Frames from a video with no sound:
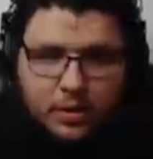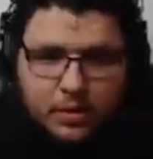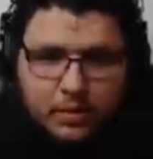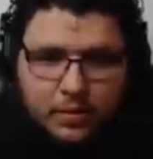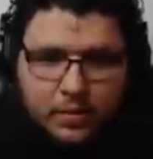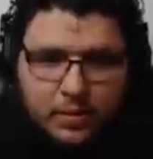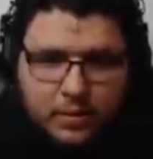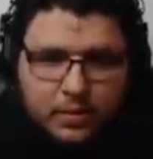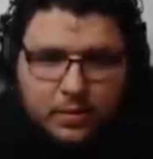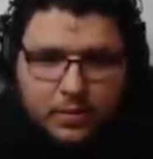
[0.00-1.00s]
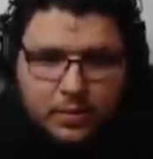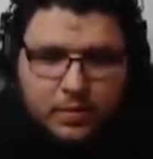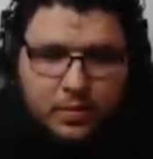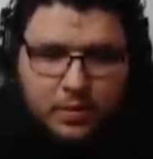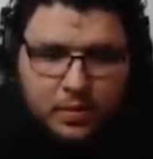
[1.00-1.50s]

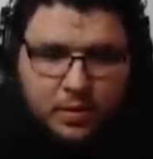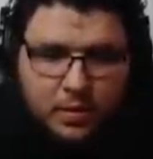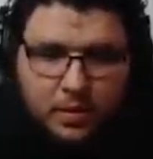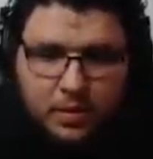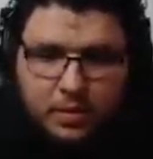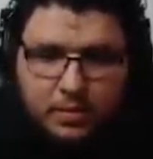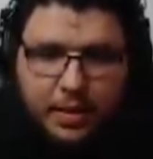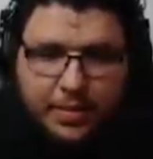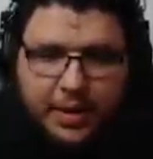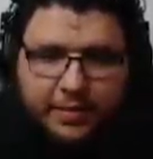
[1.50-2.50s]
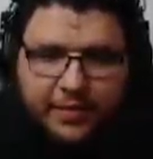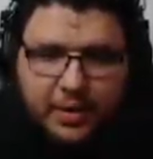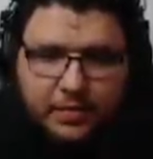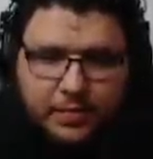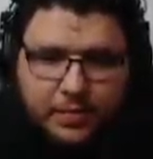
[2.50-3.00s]
you. My bad,
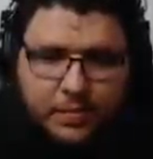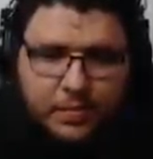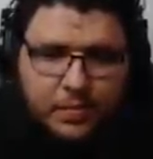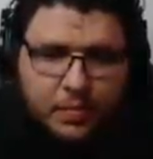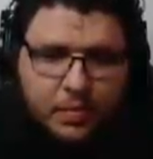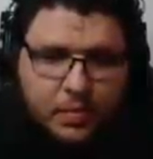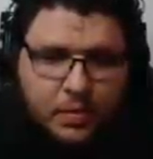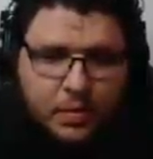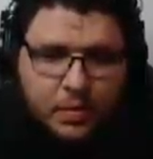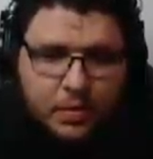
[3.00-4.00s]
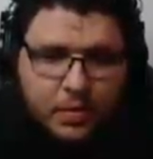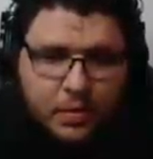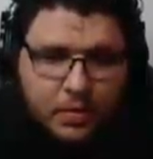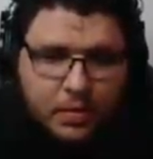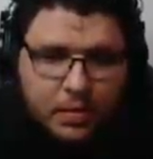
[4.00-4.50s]
Phantom. You're good.
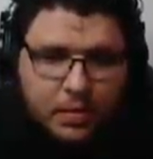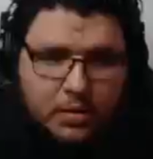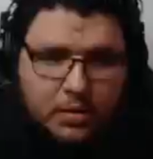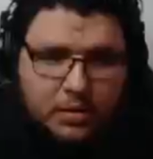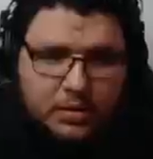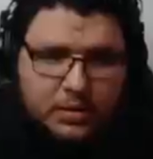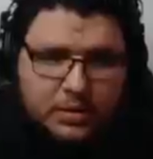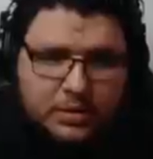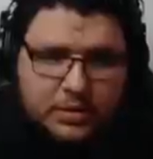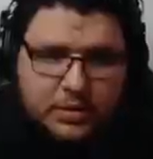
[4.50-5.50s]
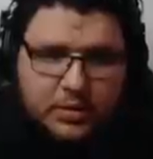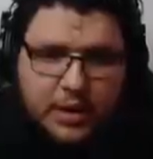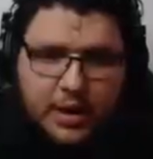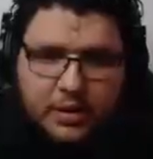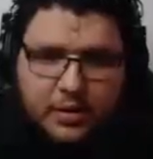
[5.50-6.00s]
Oh, it's gonna be crazy. You
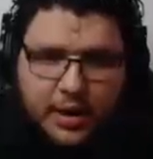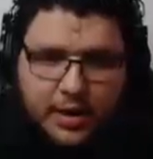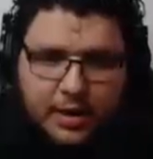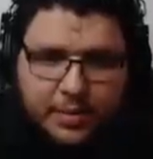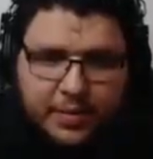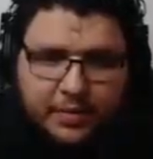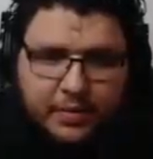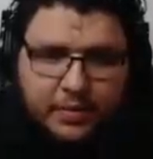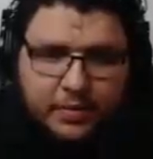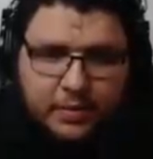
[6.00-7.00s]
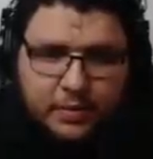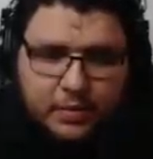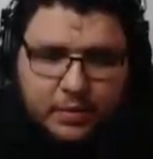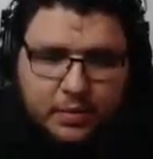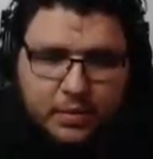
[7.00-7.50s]
got it, you got it. I believe in you.
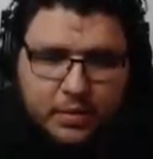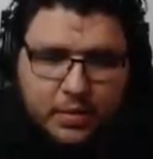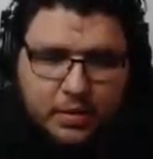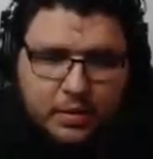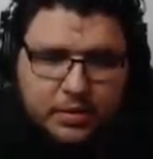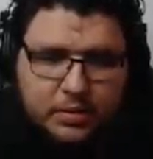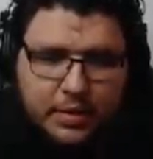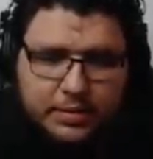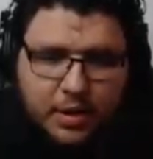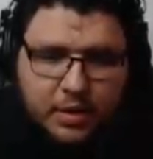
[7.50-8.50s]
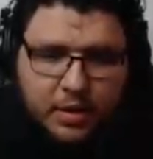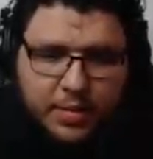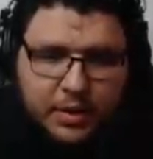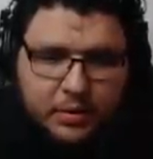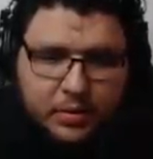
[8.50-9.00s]
Nice. That's what I'm talking
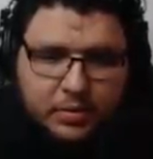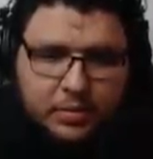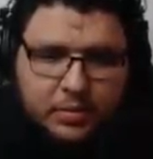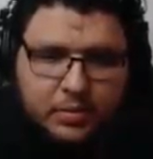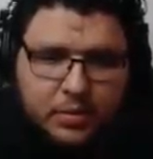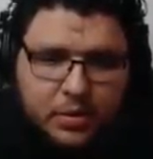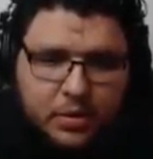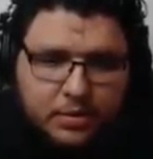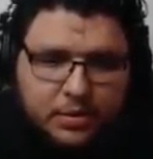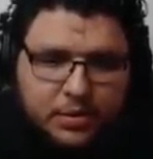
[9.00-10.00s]
about, dude. Put some